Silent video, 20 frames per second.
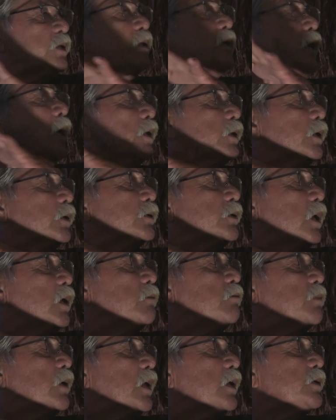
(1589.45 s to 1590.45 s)
the other
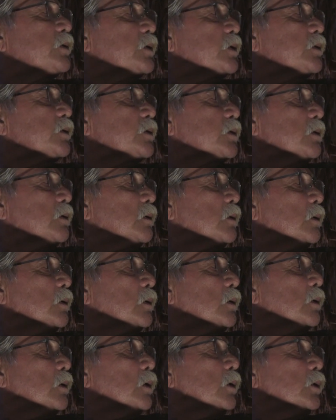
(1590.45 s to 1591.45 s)
10 places.
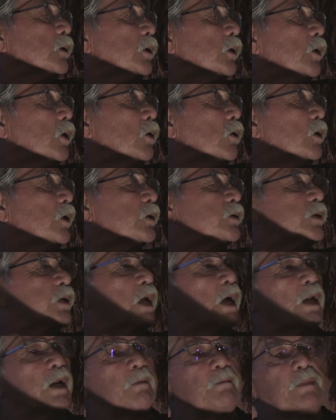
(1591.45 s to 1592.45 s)
You know, it's
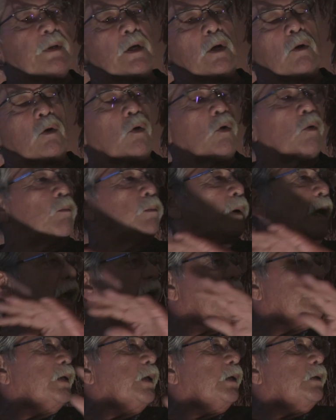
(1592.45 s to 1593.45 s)
got to be a whole
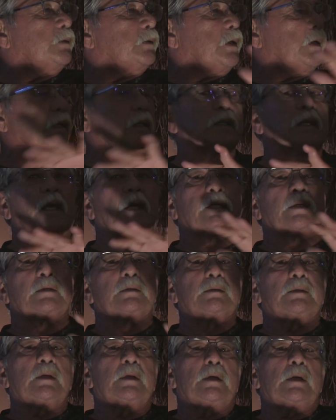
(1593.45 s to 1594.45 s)
blanket thing, like
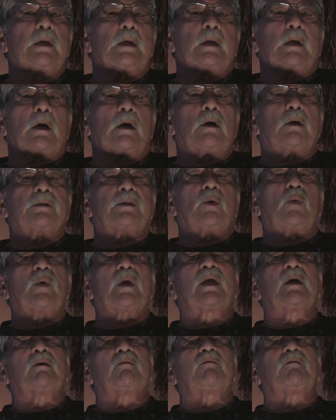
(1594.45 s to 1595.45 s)
the
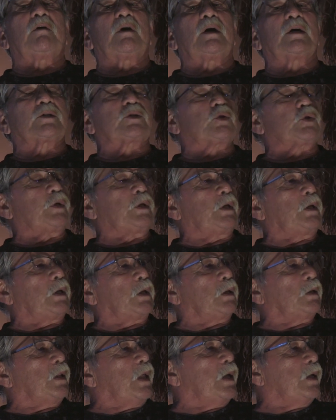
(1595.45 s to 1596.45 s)
way of
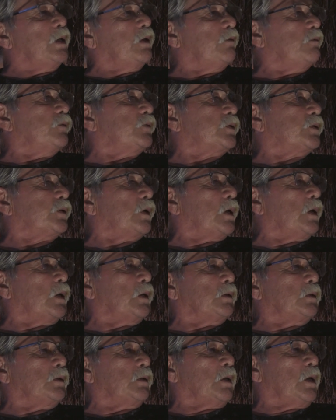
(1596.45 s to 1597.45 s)
treating natives.
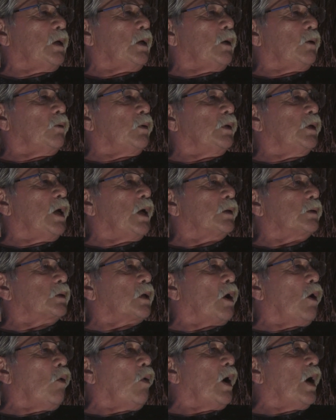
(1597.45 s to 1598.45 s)
And we're
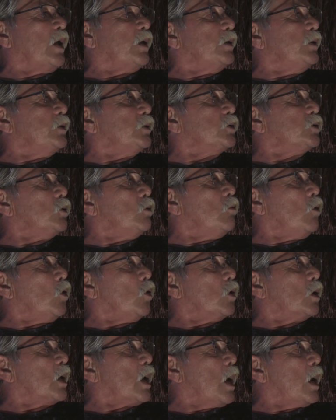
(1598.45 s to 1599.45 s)
not Kauaians or
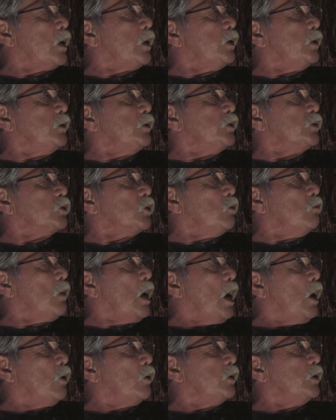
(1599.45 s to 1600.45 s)
Molokians or
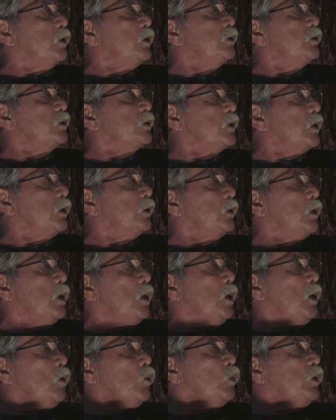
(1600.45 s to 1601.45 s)
Mauians, and
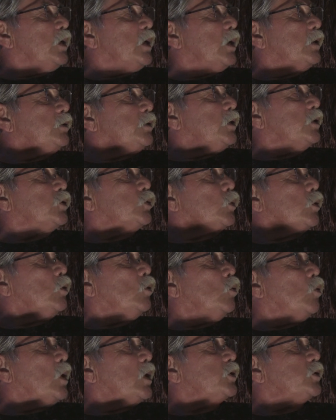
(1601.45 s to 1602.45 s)
we get this
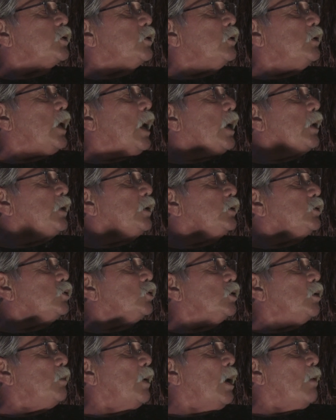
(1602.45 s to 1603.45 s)
real Western
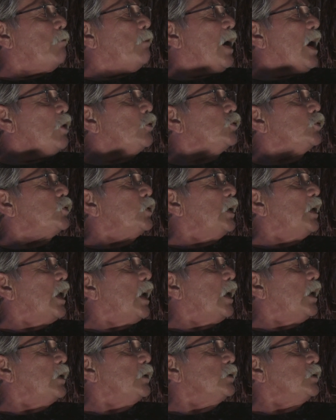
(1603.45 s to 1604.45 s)
attitude about boundary
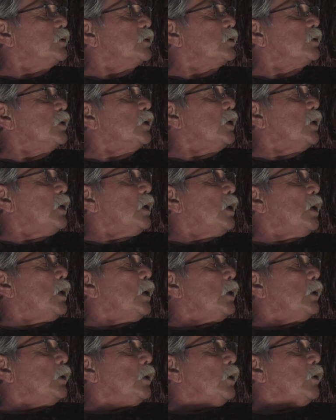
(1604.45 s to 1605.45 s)
lines,
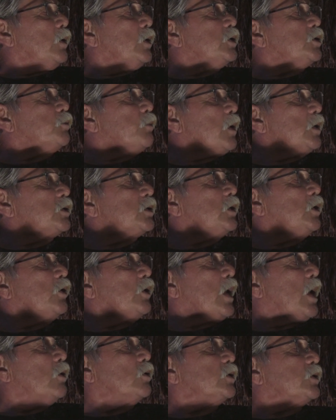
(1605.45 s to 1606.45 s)
you know, especially
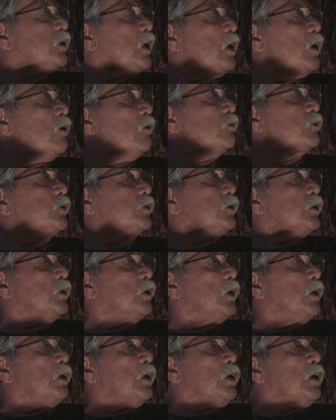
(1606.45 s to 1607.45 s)
on ourselves.
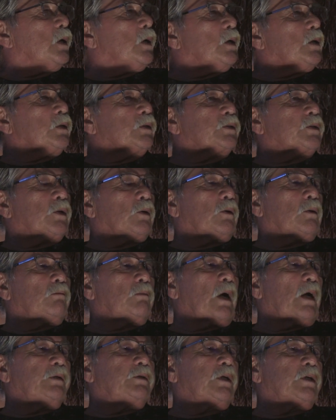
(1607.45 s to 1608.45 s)

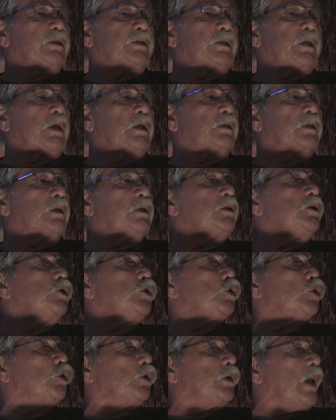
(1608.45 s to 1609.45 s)
So I just think the
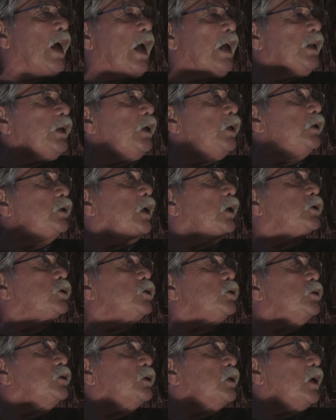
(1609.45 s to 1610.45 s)
uniting
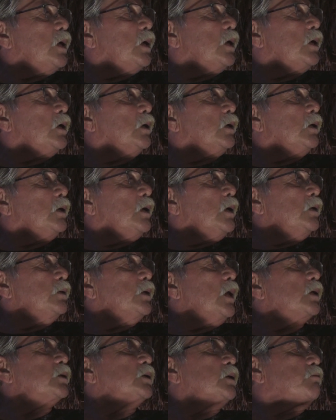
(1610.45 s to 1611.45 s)
that you say,
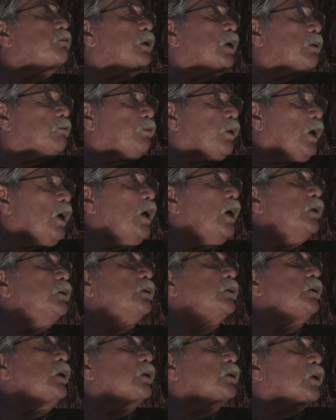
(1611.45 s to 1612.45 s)
that's a big
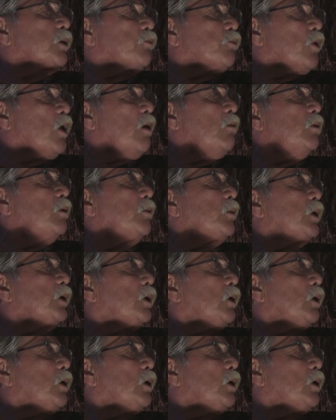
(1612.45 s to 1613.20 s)
part. That's a problem in